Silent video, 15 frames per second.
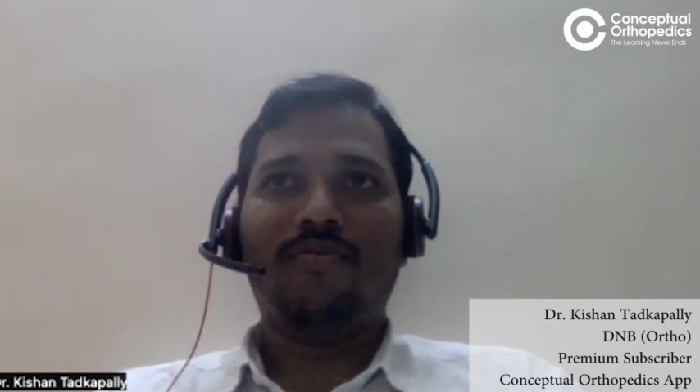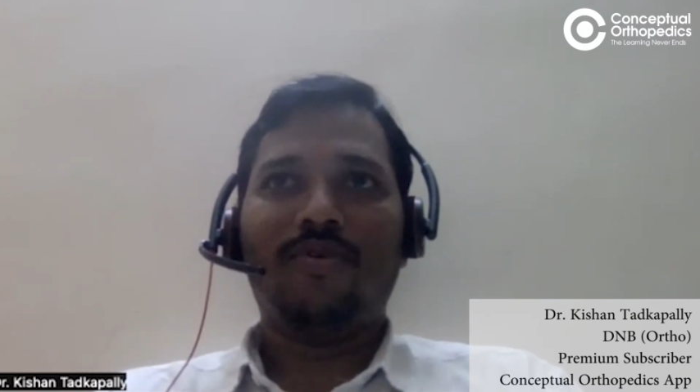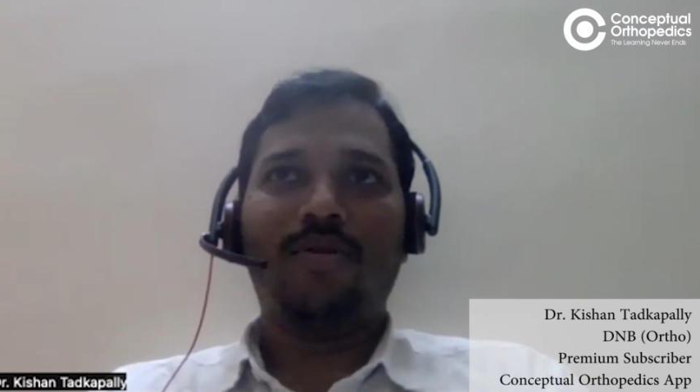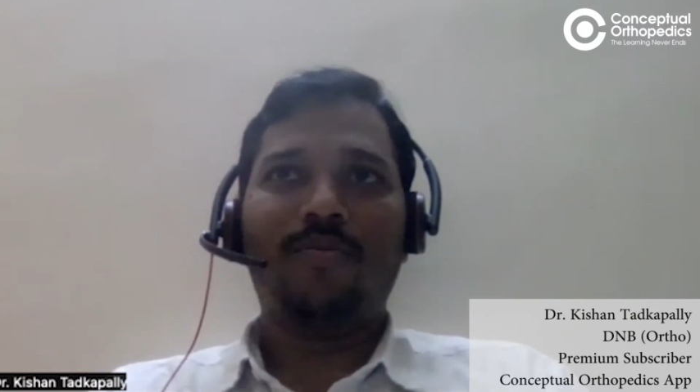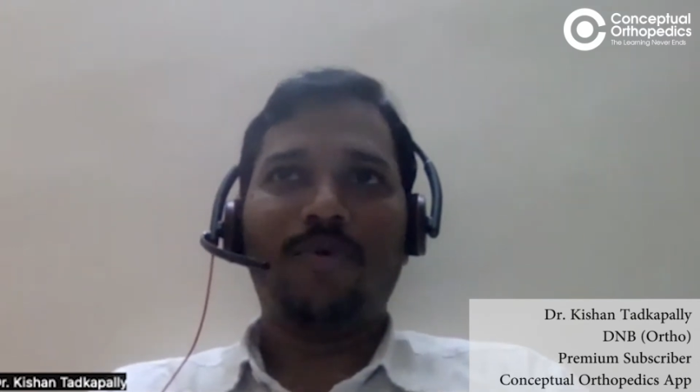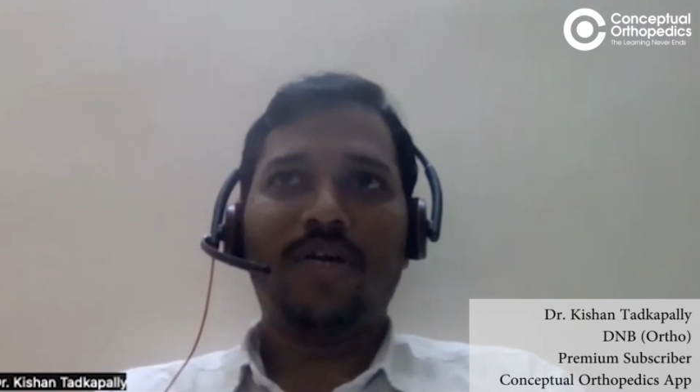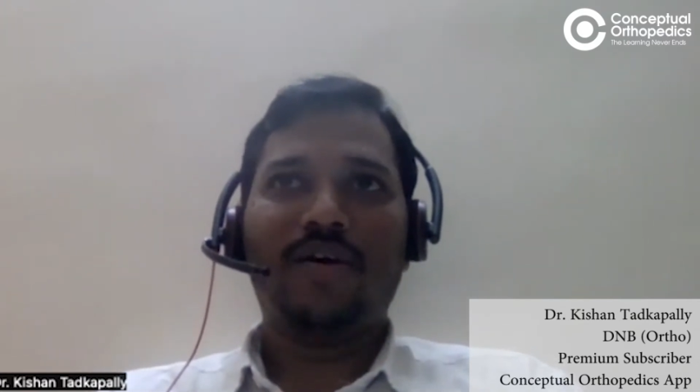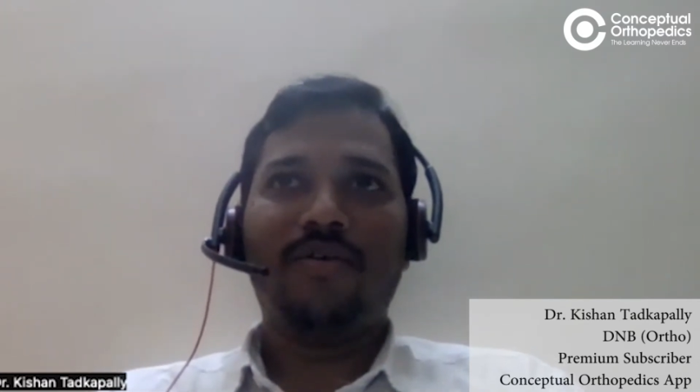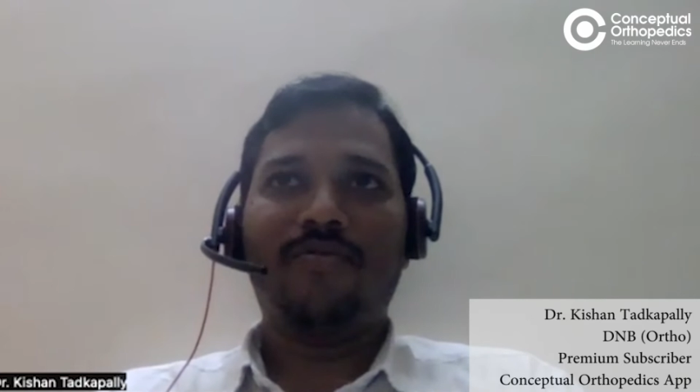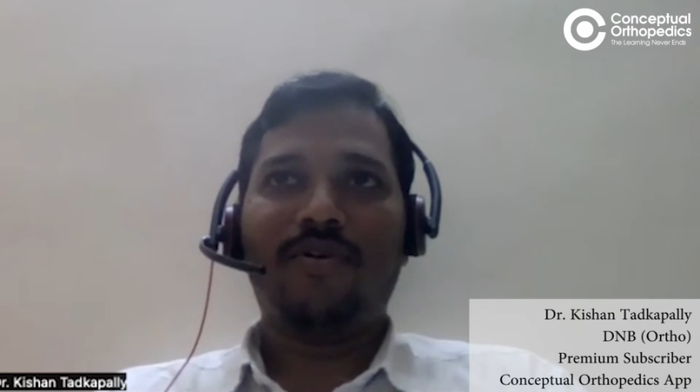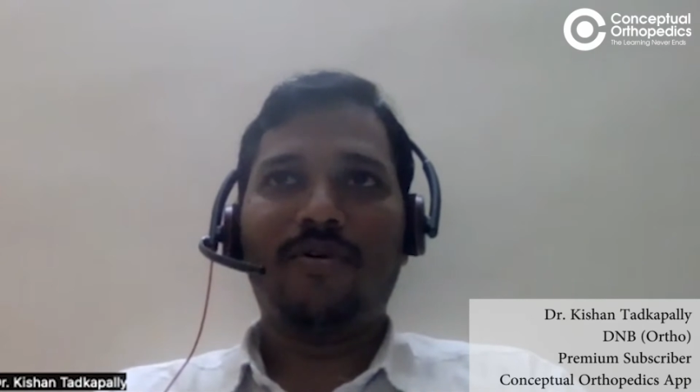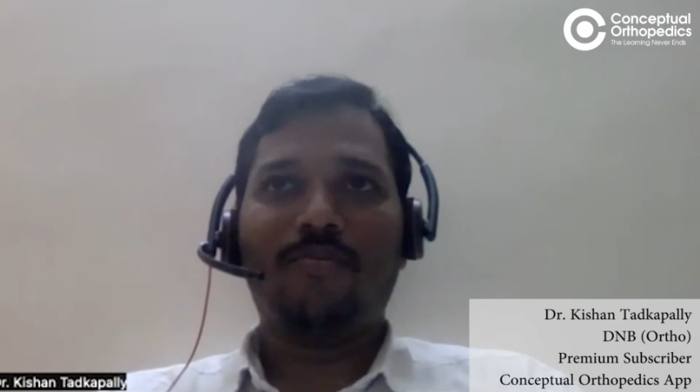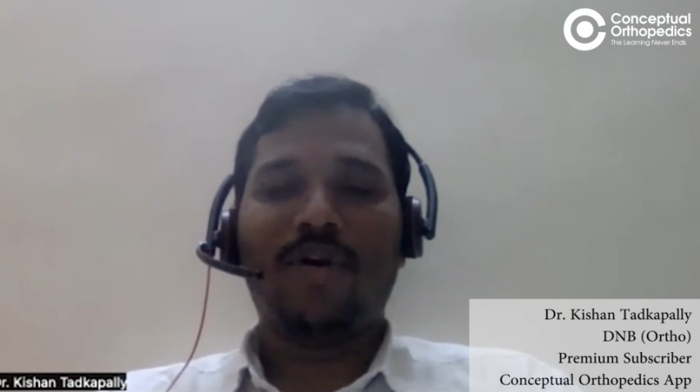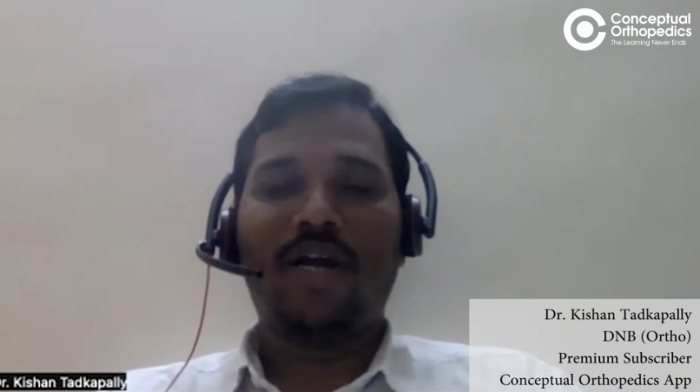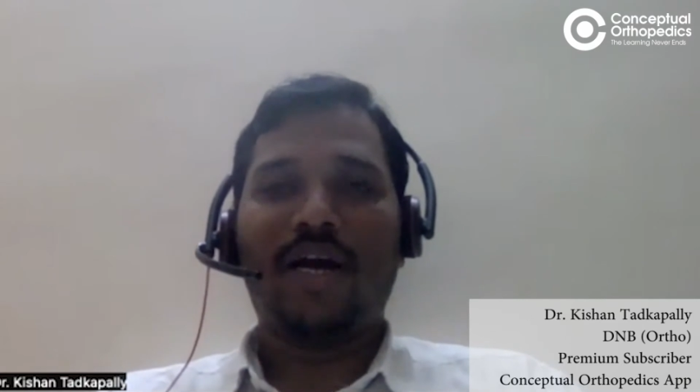will be
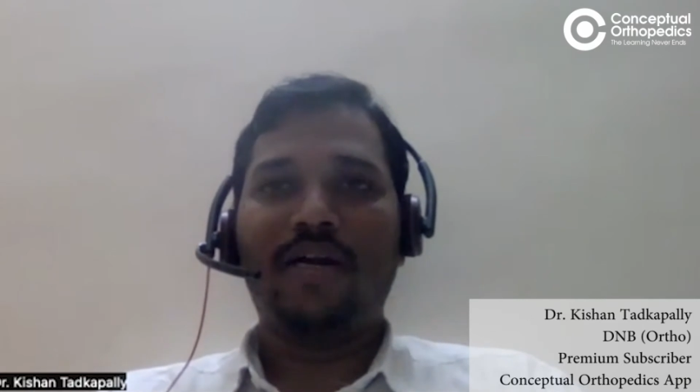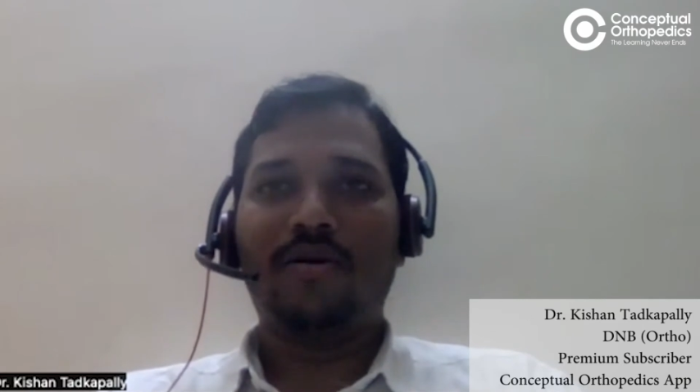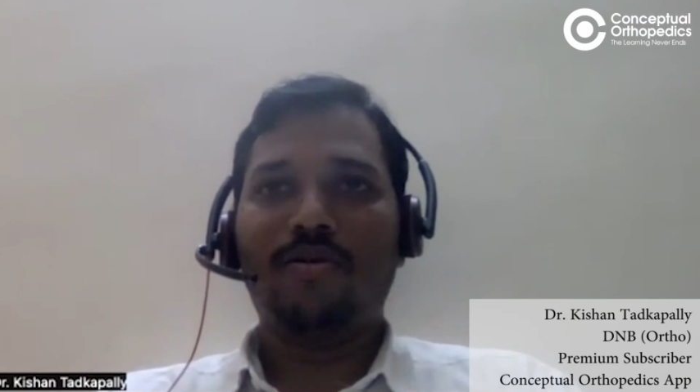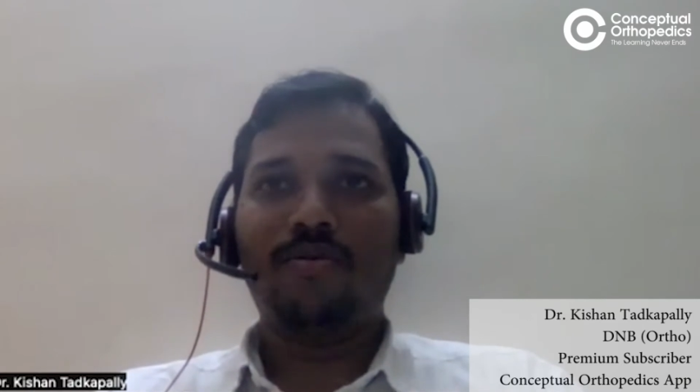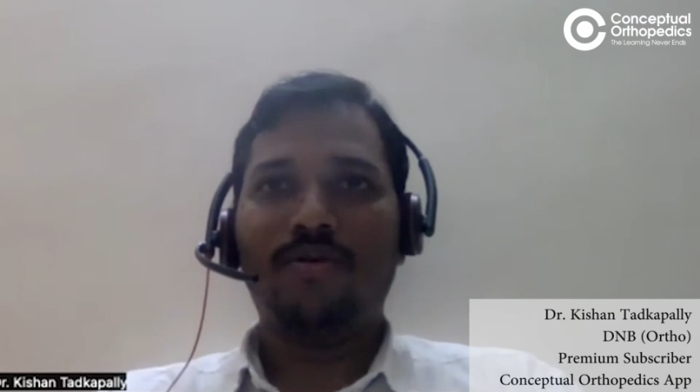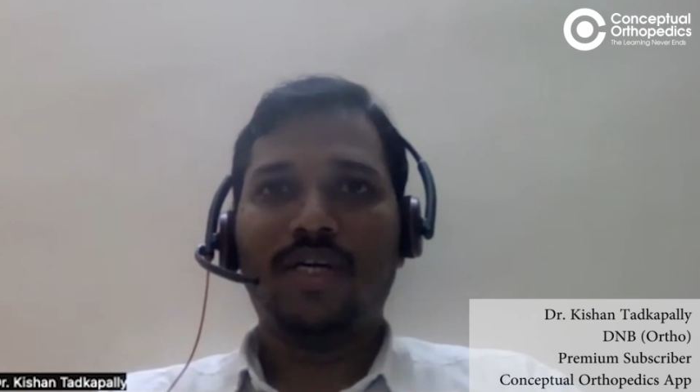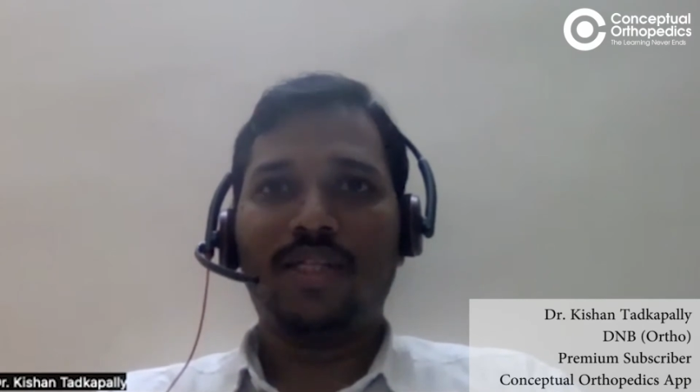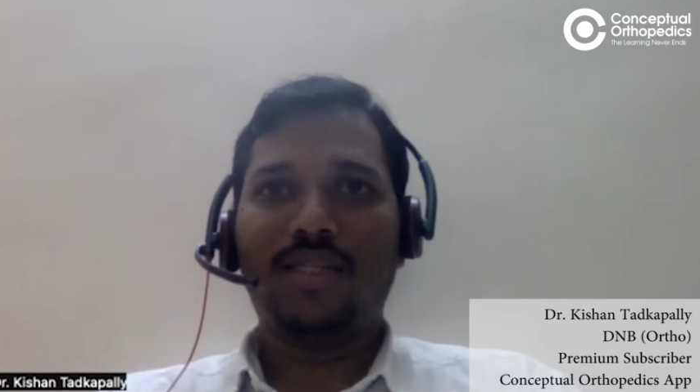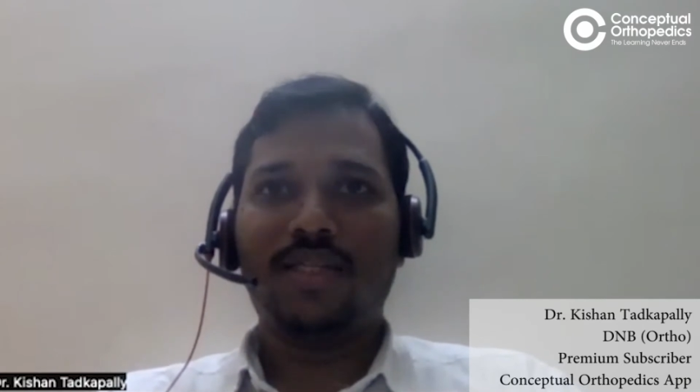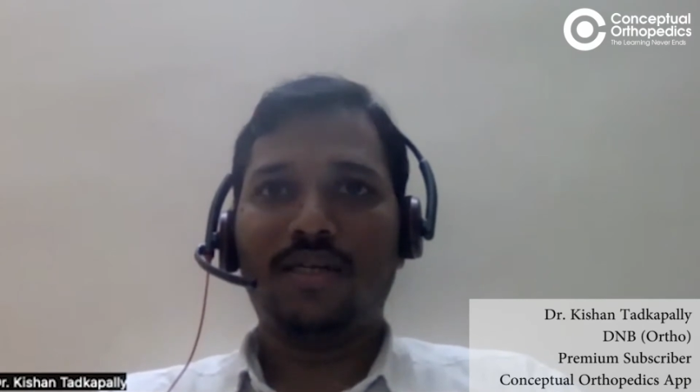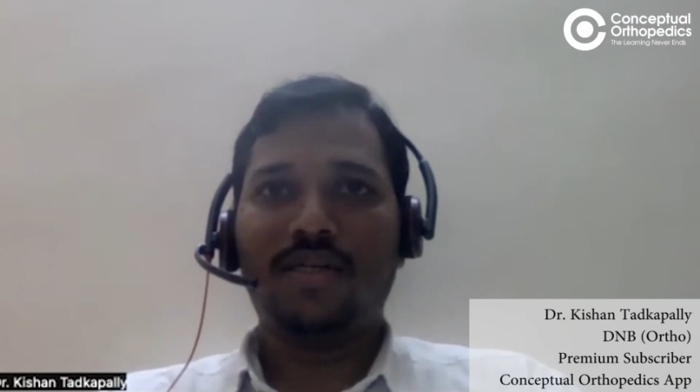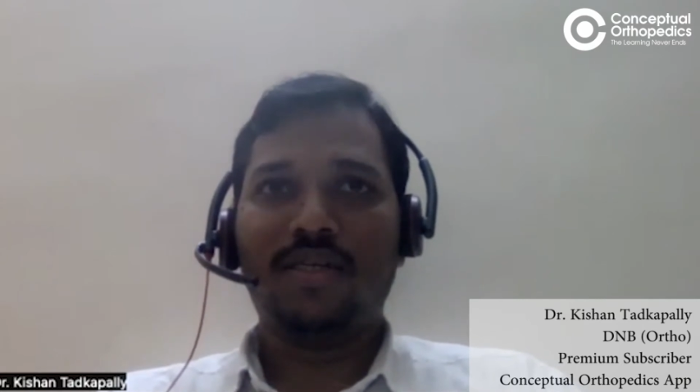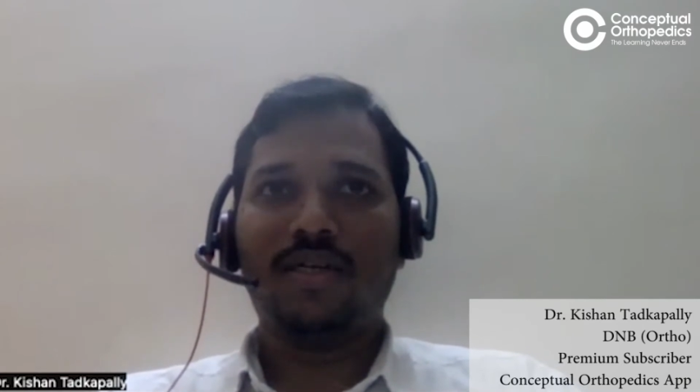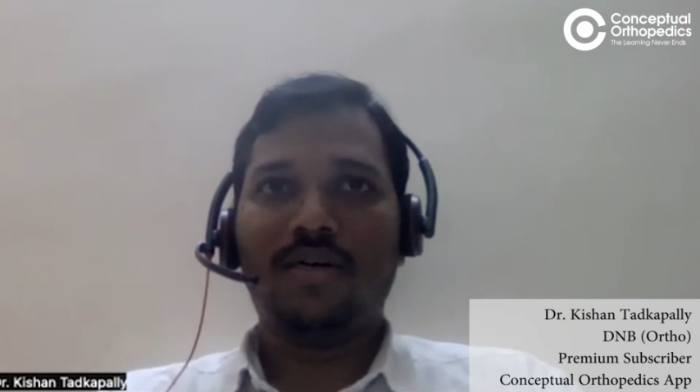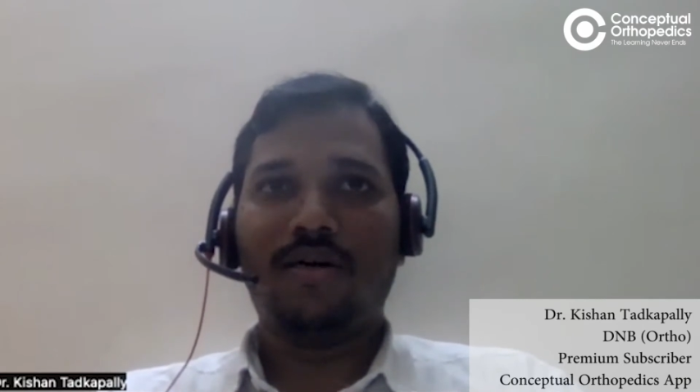from 9 to 10:30,